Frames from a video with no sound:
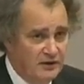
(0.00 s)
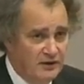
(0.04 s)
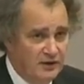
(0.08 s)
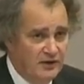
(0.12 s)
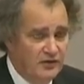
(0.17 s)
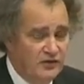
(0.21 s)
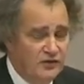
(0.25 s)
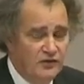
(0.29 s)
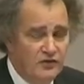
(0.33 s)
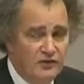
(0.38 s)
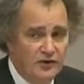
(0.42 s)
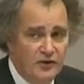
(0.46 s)

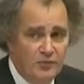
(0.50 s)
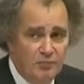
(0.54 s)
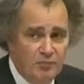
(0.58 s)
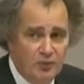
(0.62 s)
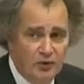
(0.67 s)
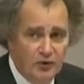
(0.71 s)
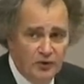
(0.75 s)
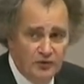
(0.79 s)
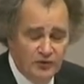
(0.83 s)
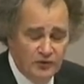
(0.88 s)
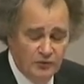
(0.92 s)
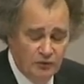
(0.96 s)
this is an
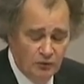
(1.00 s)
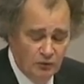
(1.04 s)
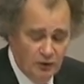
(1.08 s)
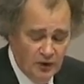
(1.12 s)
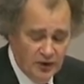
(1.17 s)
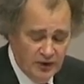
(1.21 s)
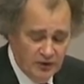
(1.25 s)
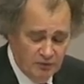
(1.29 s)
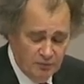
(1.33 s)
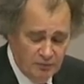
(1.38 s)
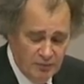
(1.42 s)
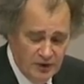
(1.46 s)
important
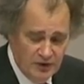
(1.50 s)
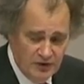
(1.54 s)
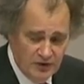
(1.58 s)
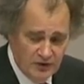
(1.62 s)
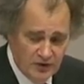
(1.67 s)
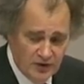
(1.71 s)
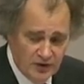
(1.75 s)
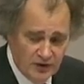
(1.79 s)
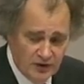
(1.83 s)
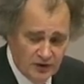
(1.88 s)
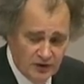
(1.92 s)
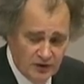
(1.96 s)
way of
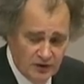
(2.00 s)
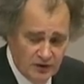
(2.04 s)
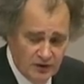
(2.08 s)
meeting